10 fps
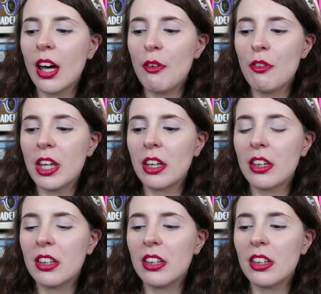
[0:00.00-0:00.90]
I
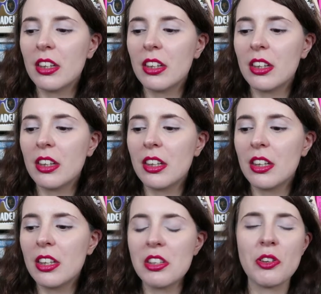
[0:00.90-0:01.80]
think
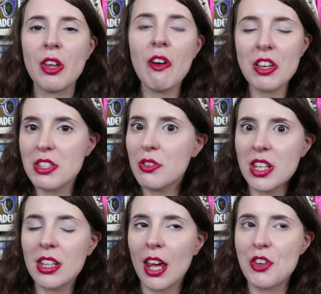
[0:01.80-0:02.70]
you know, there are still
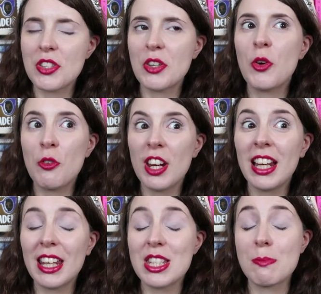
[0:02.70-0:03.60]
teenagers who are
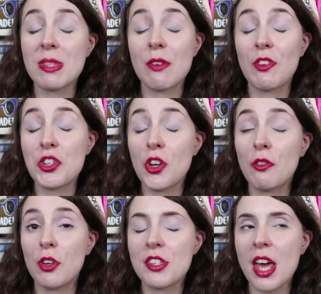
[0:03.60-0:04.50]
really into specific
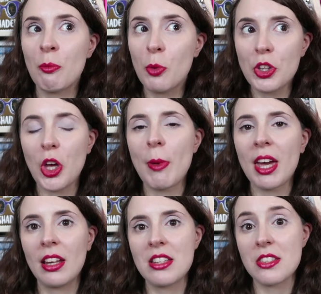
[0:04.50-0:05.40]
genres and would go
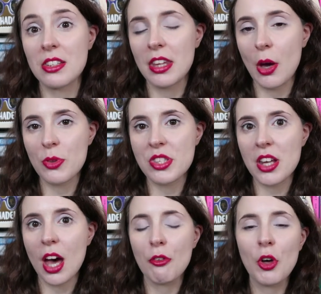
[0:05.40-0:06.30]
back and listen to the old
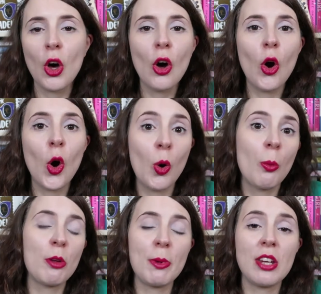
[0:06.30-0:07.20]
stuff
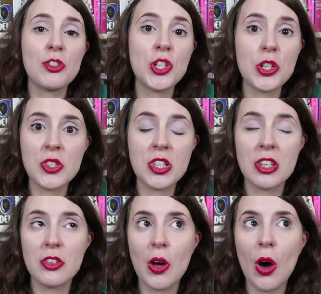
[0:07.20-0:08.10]
or would have been introduced
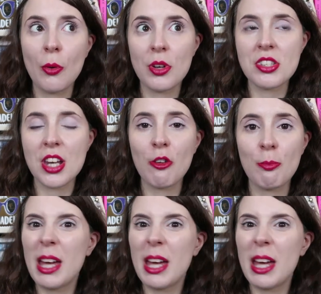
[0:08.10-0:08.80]
to older stuff